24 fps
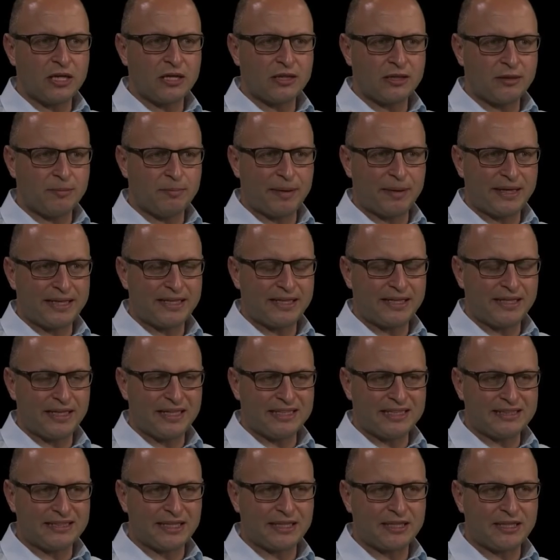the bank
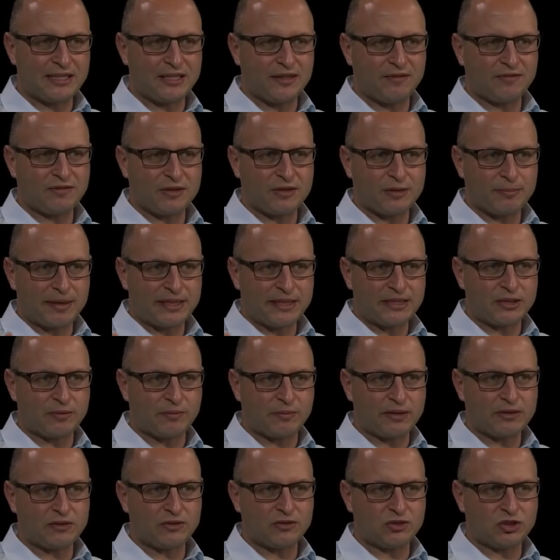executives and the bank
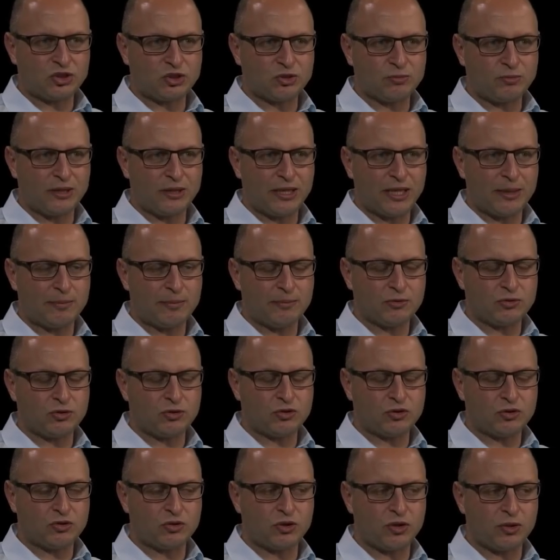directors should be able to
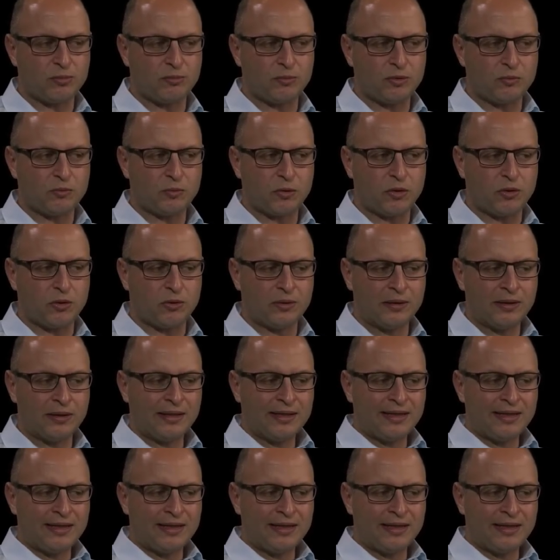determine, well,